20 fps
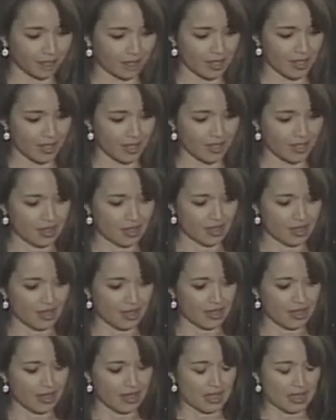
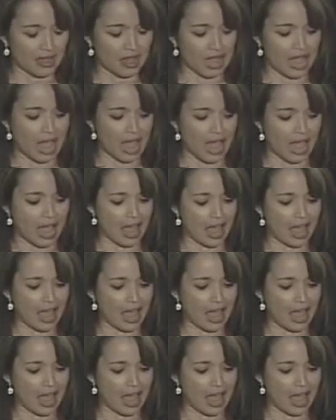Nothing is said.